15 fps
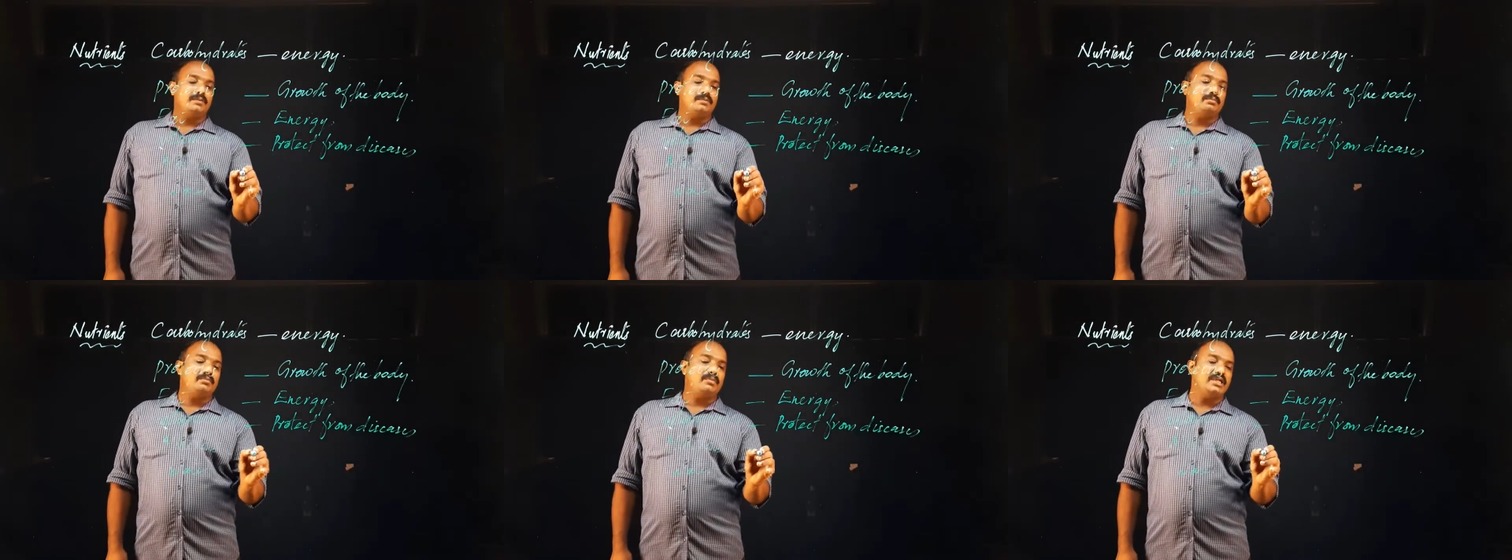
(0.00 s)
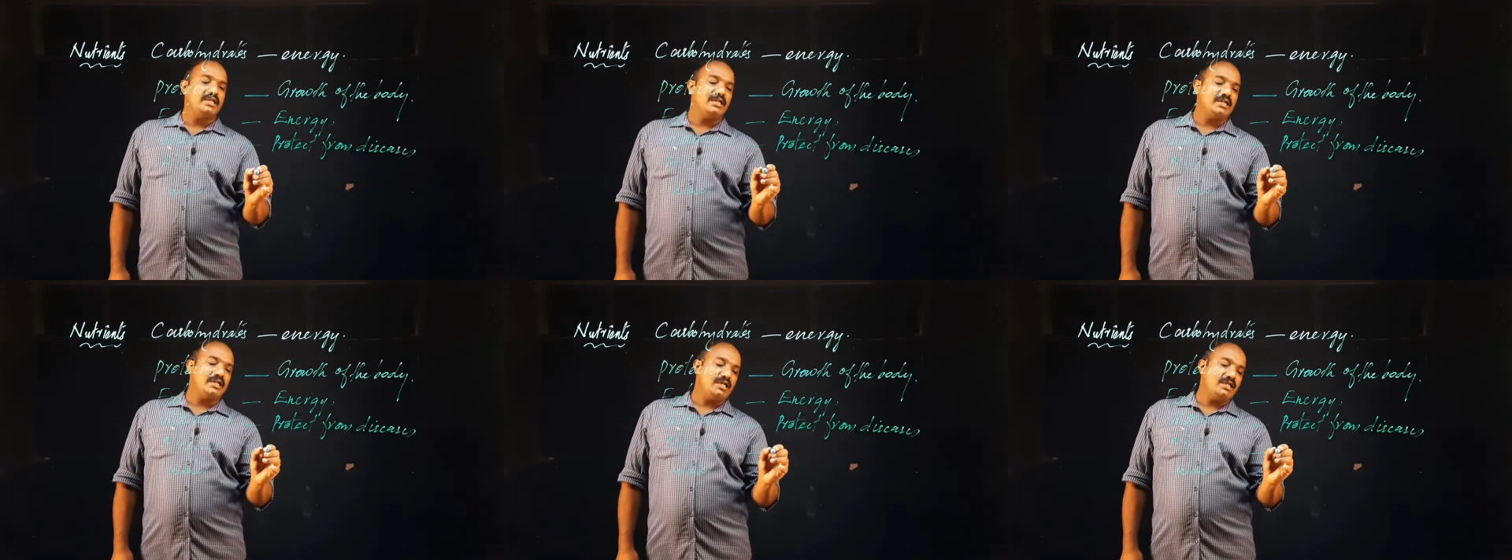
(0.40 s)

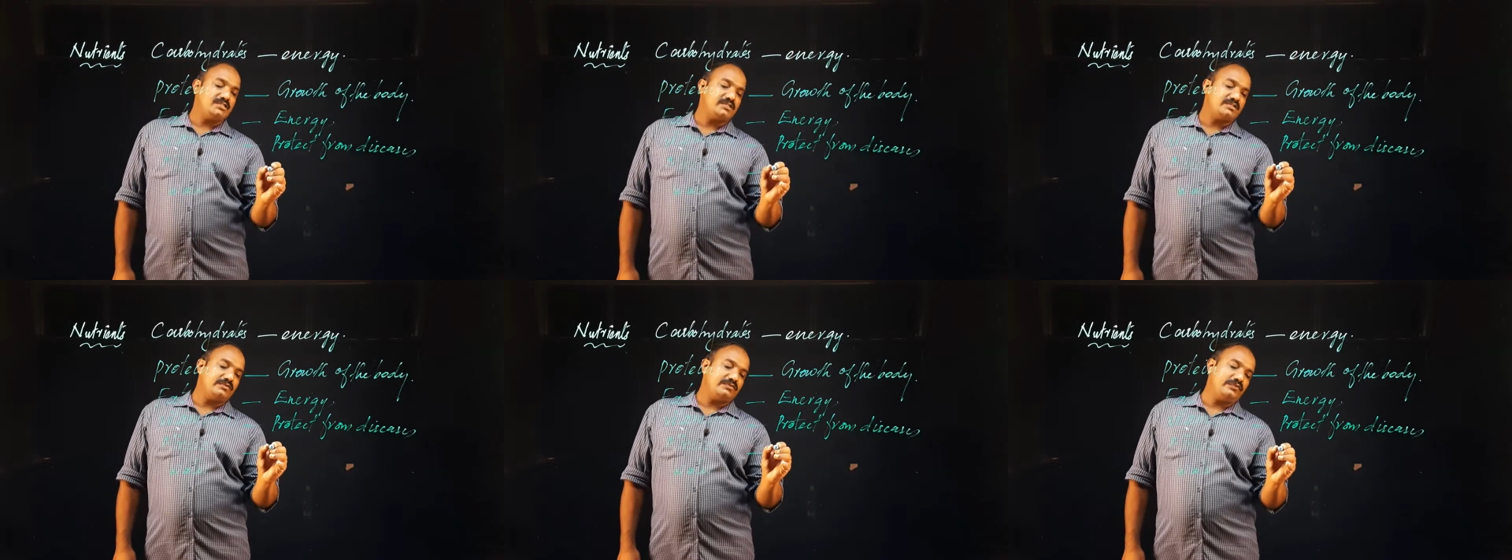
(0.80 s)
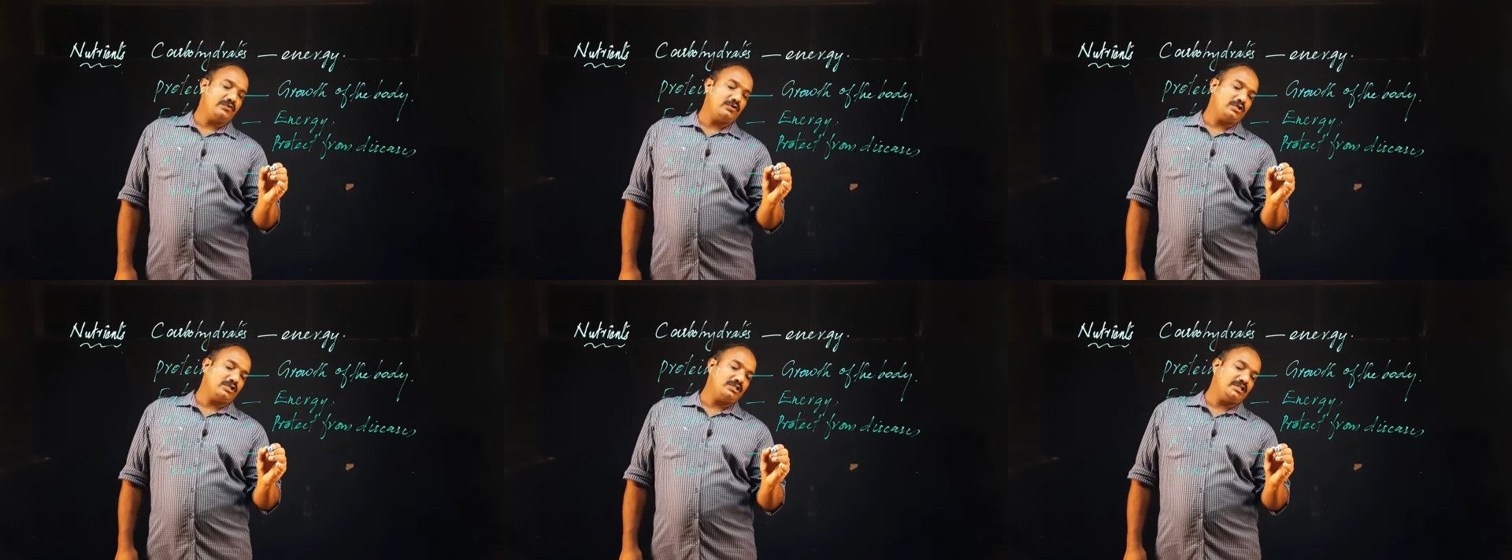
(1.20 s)
Minerals
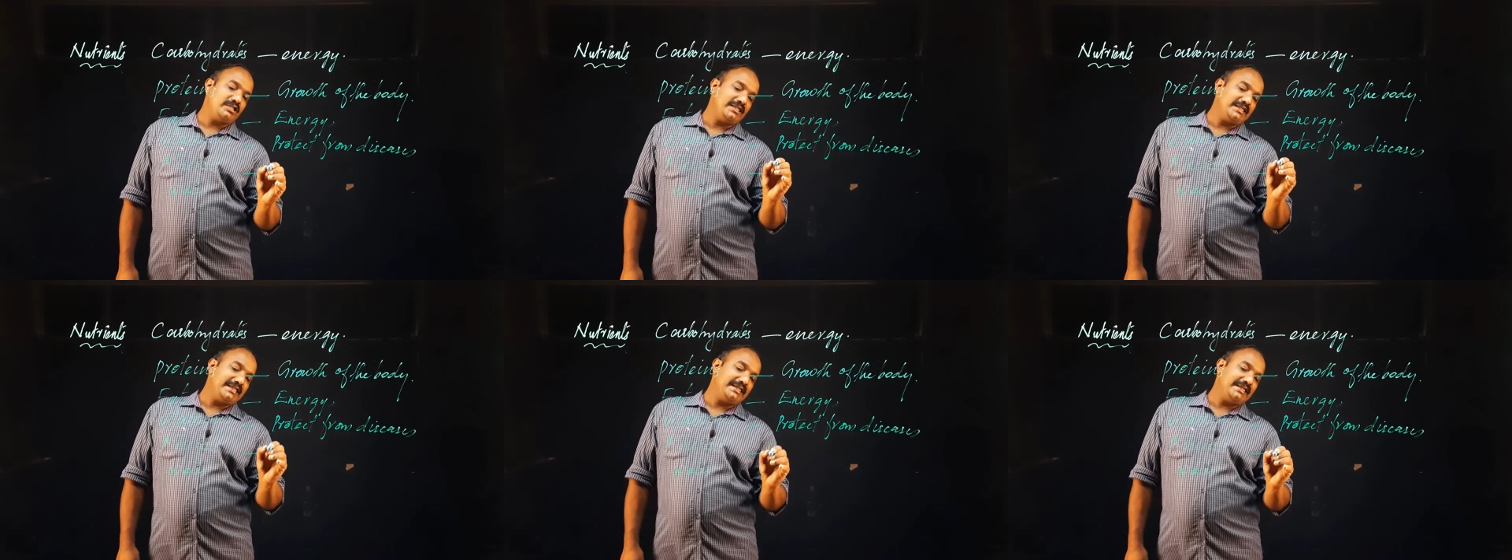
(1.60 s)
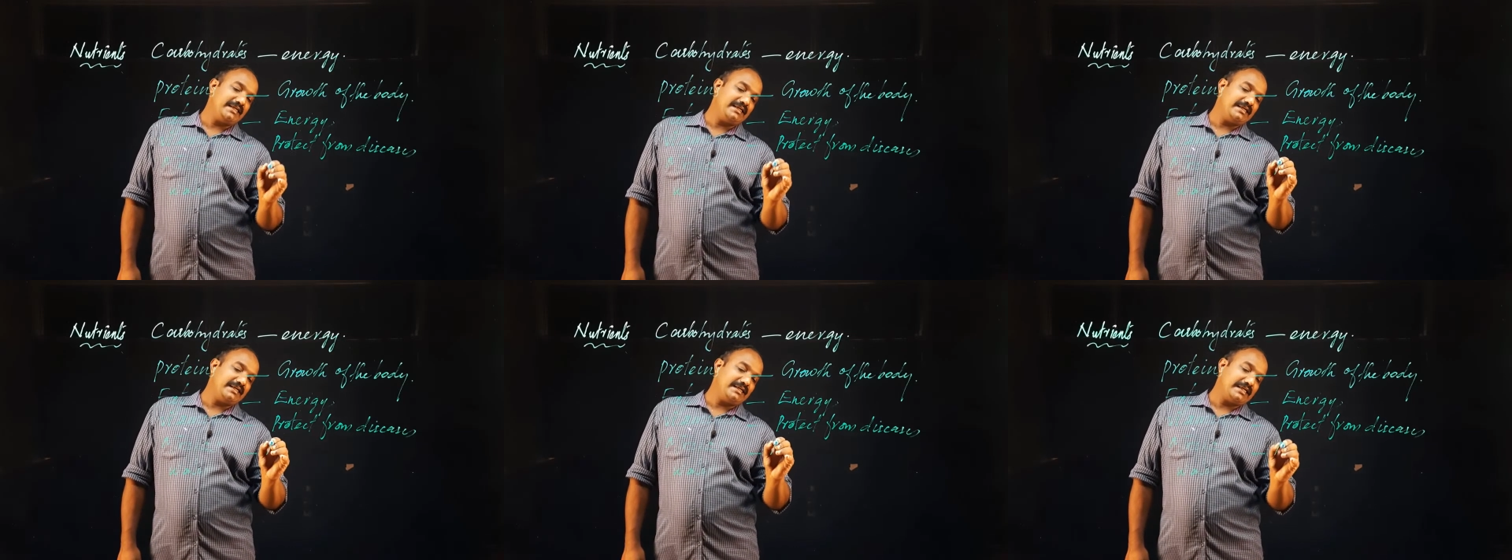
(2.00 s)
for the
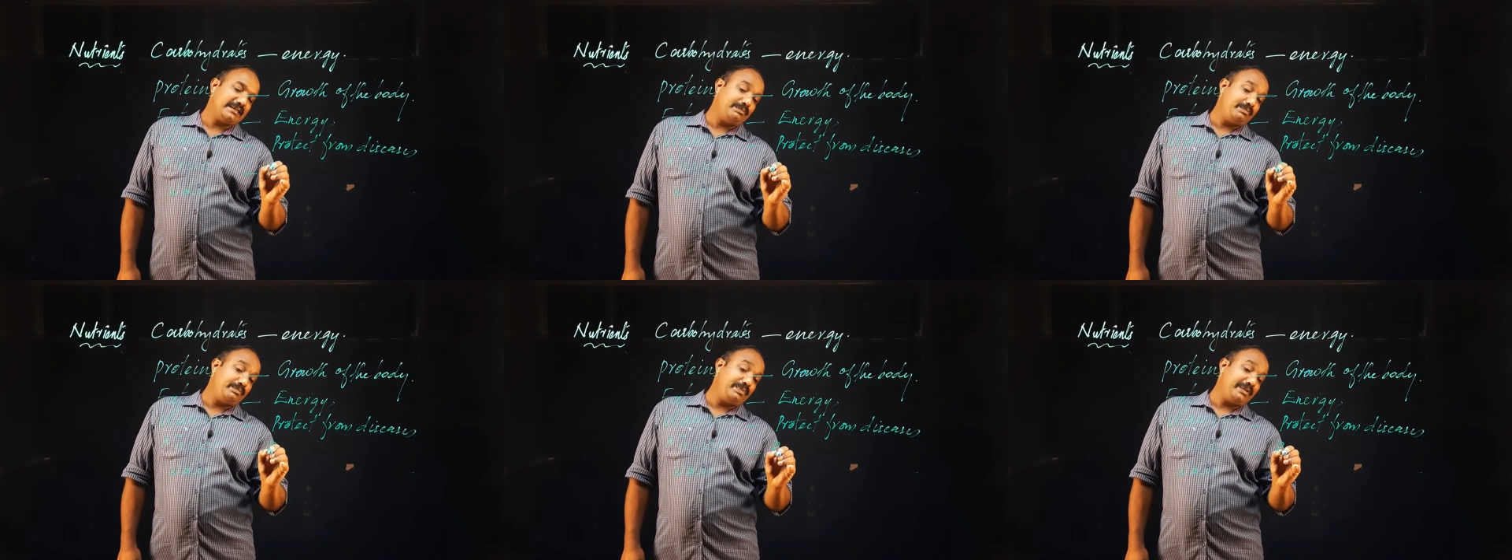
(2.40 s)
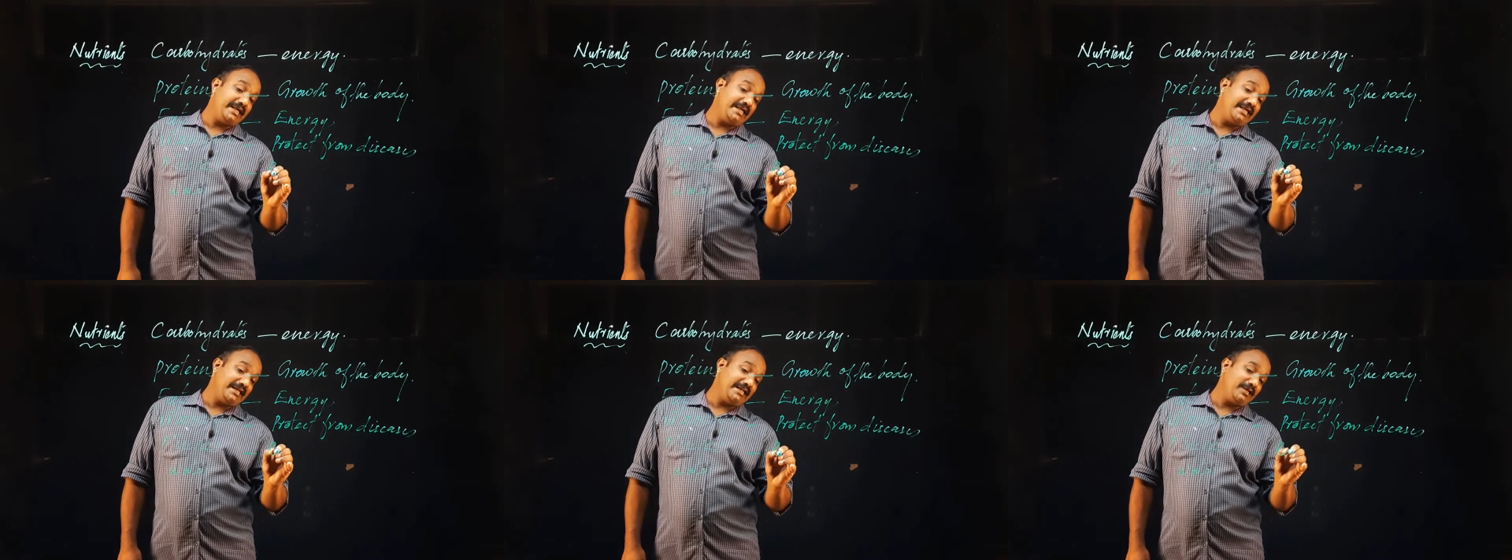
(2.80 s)

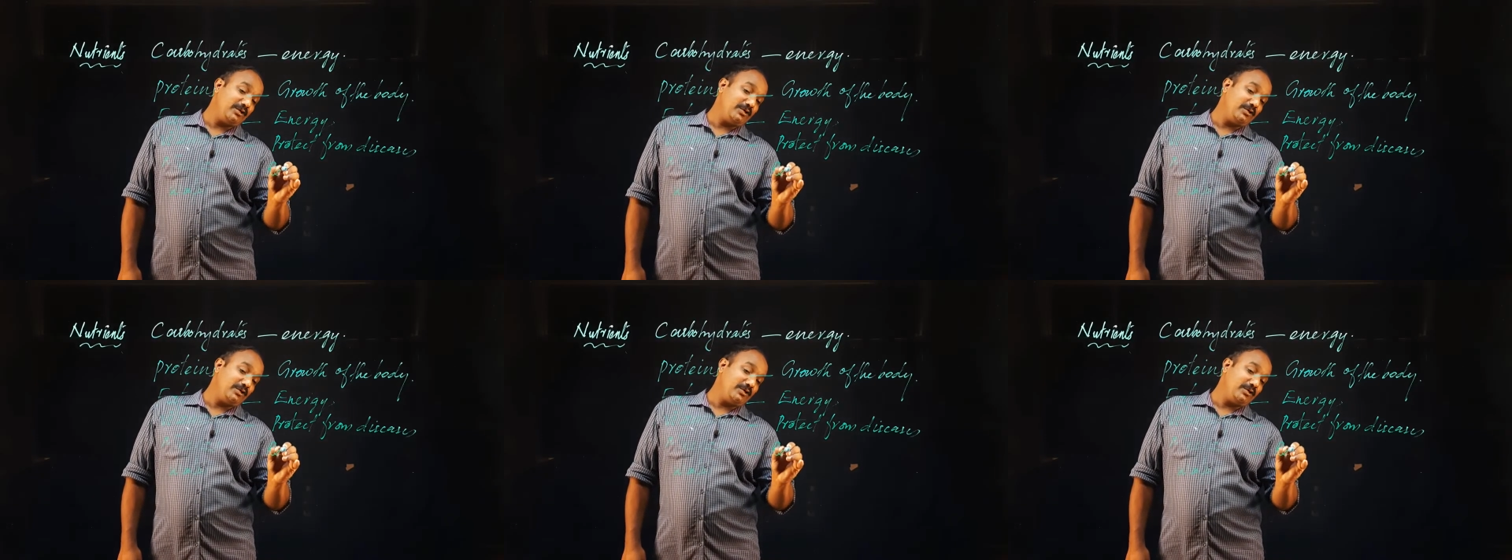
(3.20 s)
repairing